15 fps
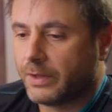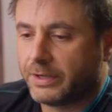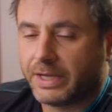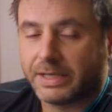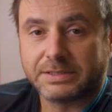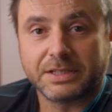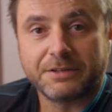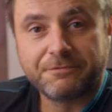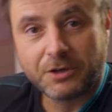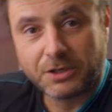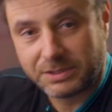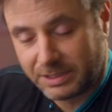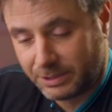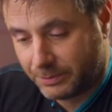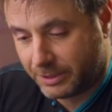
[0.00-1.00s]
Okay, so the
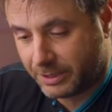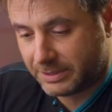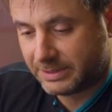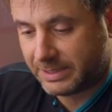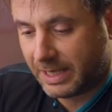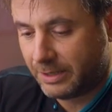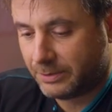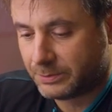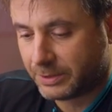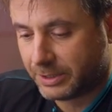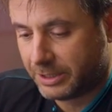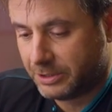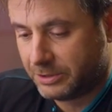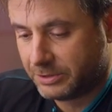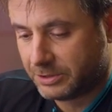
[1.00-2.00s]
first thing we're gonna say is we're
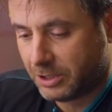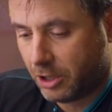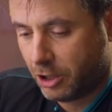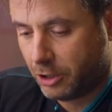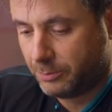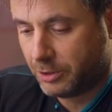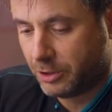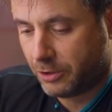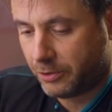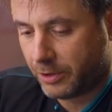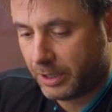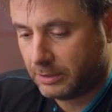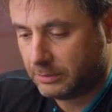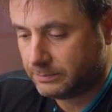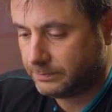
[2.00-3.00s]
gonna use the home
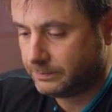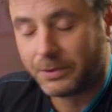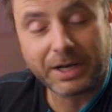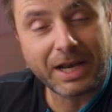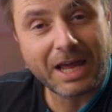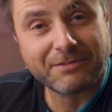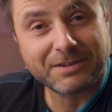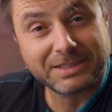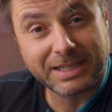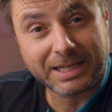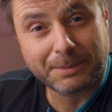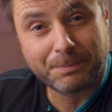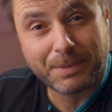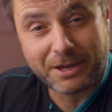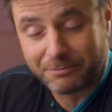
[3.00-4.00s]
URL. We're gonna have a
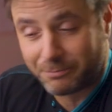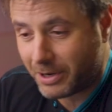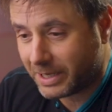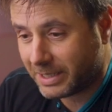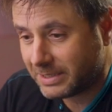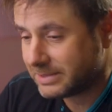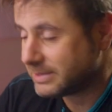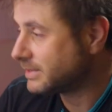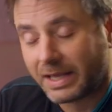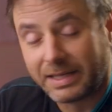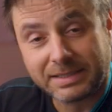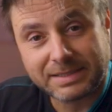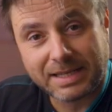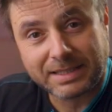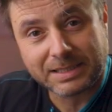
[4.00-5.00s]
second pair of brackets. And
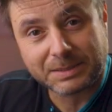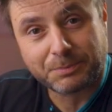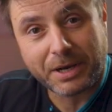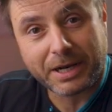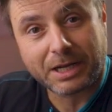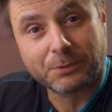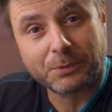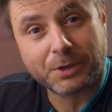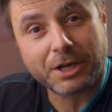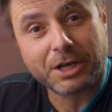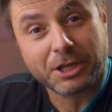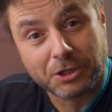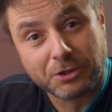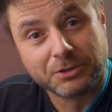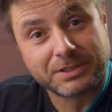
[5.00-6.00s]
inside this bracket, we're
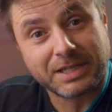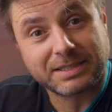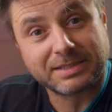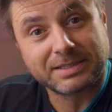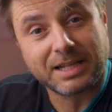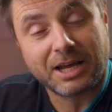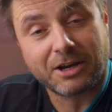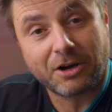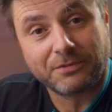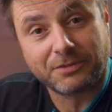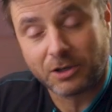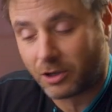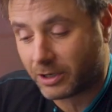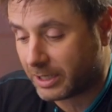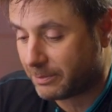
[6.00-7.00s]
gonna use that slug of the
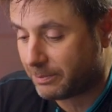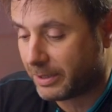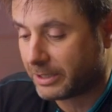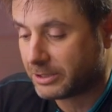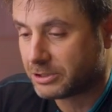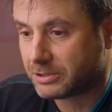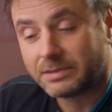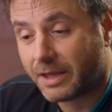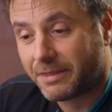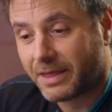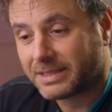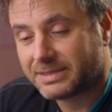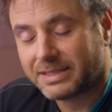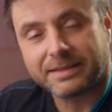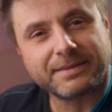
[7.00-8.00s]
login page. And
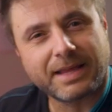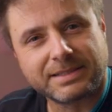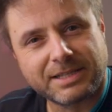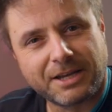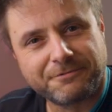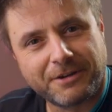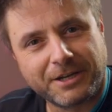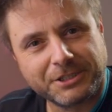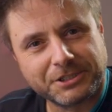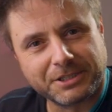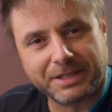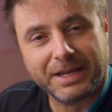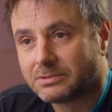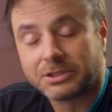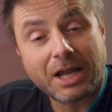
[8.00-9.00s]
that's it, that's our
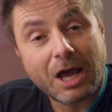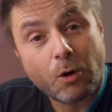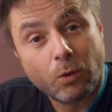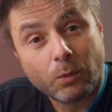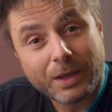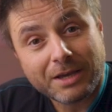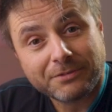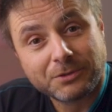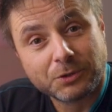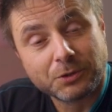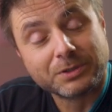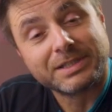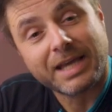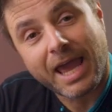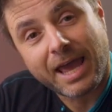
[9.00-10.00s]
function. So now all we have to do
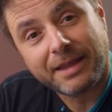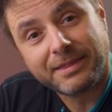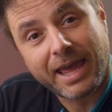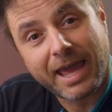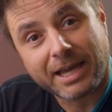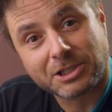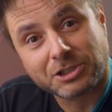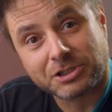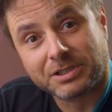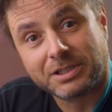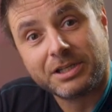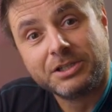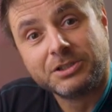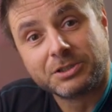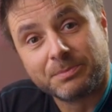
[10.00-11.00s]
is add the action
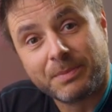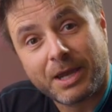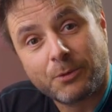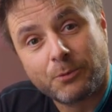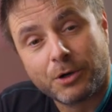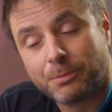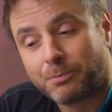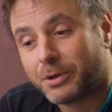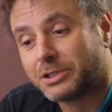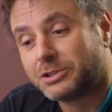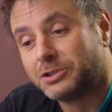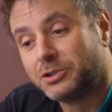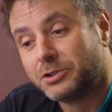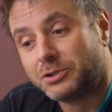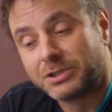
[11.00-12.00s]
to make
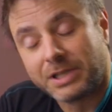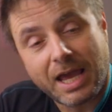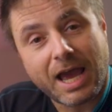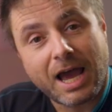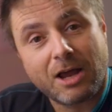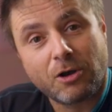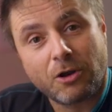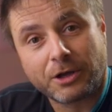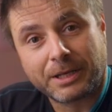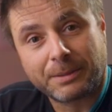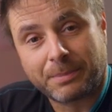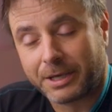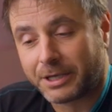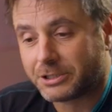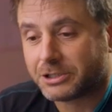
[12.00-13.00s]
WordPress use our login
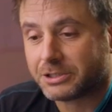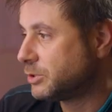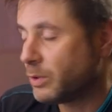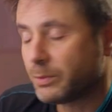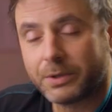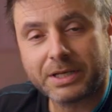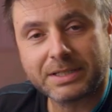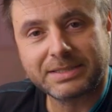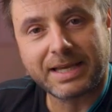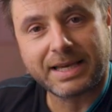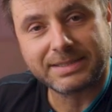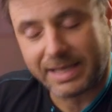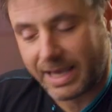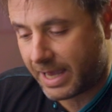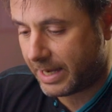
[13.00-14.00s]
page. So what we're gonna say
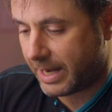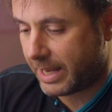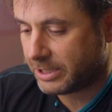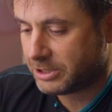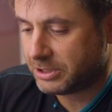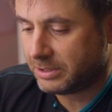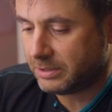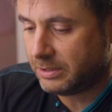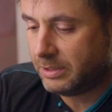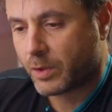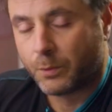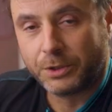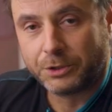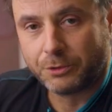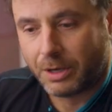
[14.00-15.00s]
is add action.
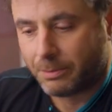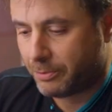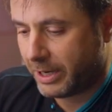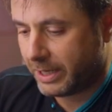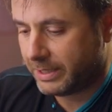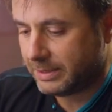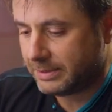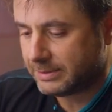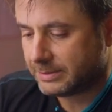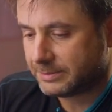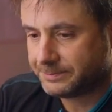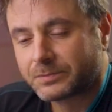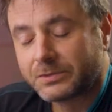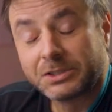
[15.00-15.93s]
We do our brackets.